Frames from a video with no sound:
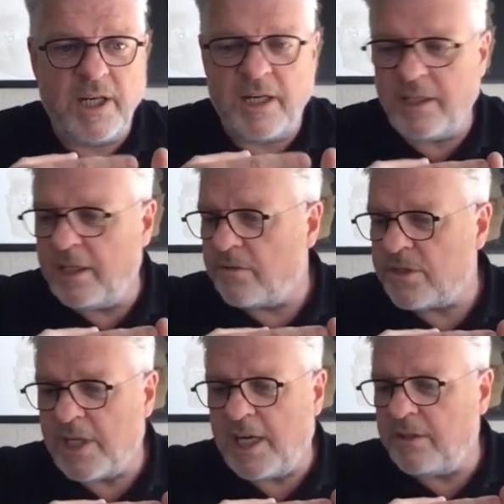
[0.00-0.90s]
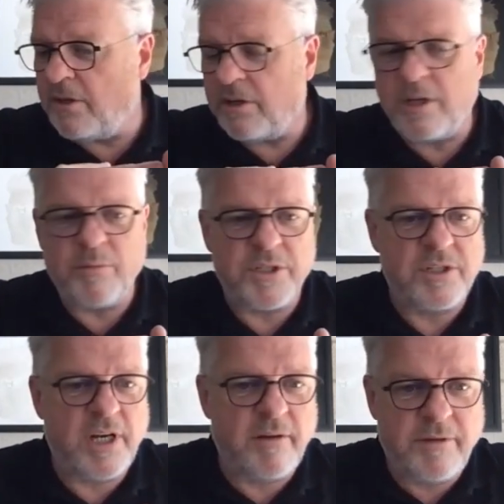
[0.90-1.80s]
I need to sign
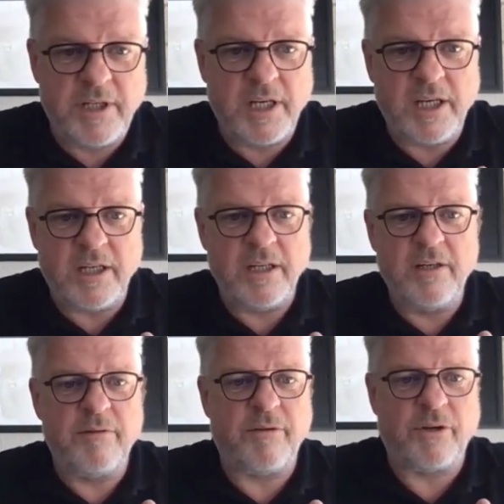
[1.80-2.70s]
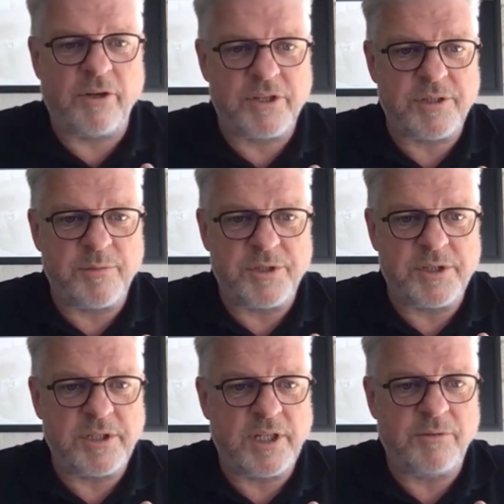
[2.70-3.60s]
documents every day for
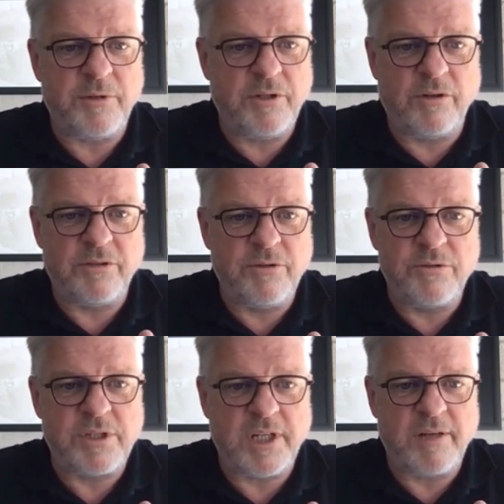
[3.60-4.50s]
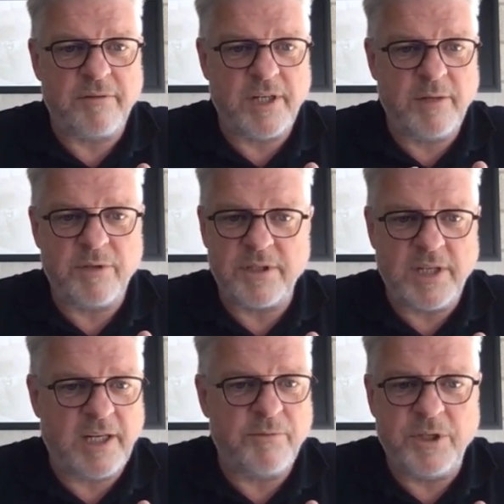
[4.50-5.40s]
customers that we don't use slave labor,
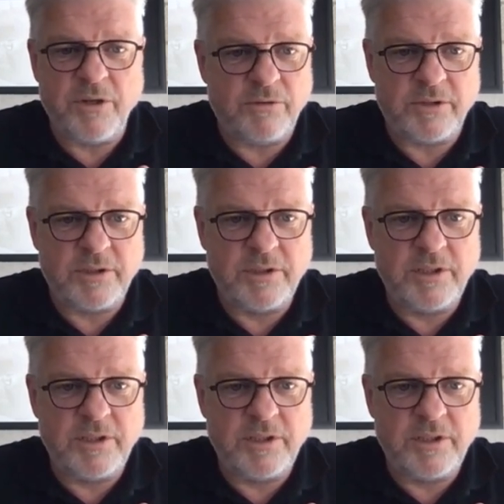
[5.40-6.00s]
and we don't.